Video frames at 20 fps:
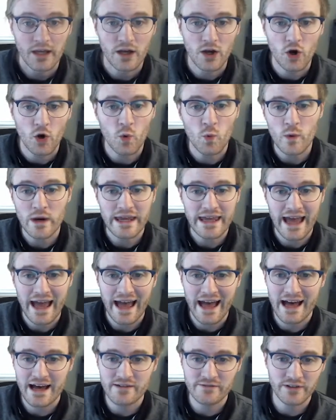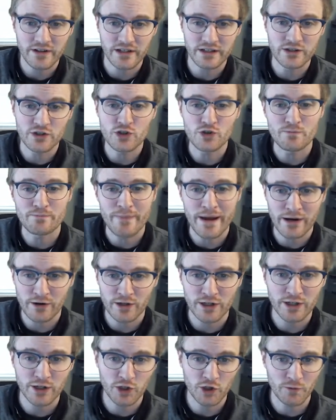We have
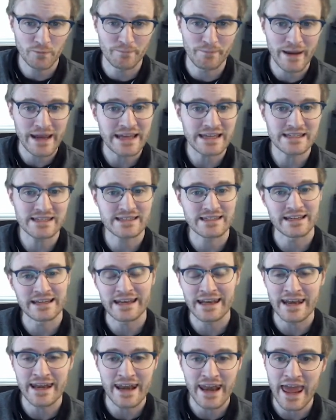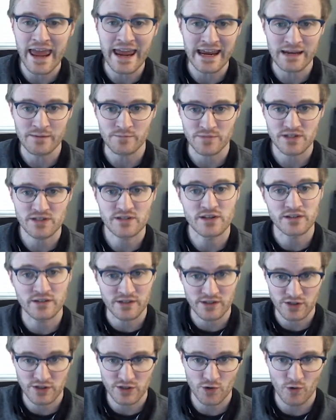numerical-based names to
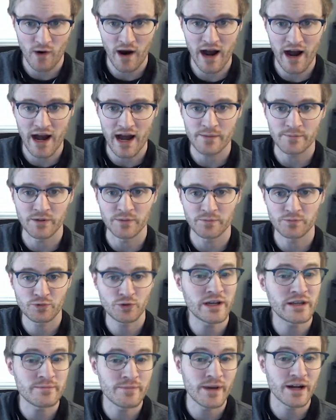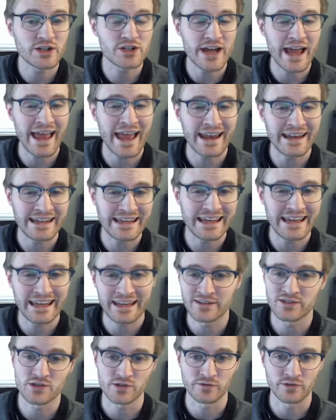describe pretty much any
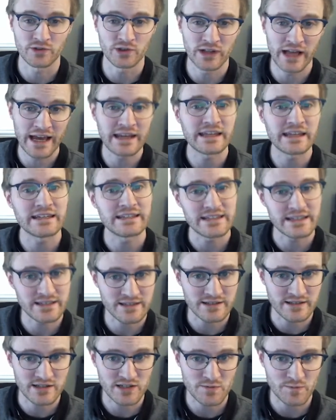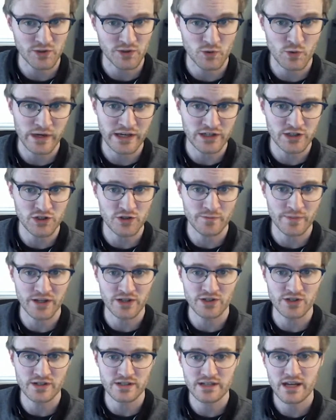interval, any distance between two
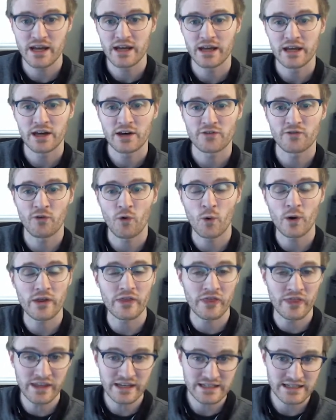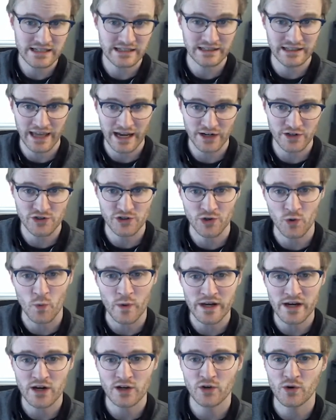pitches. For this lecture,
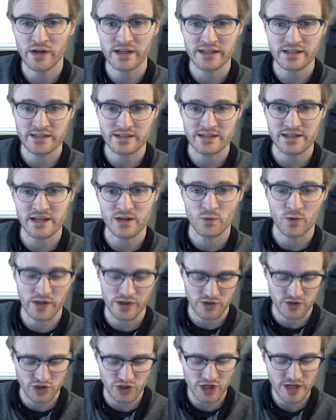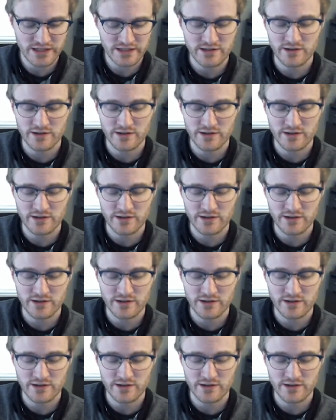we are going to stick with just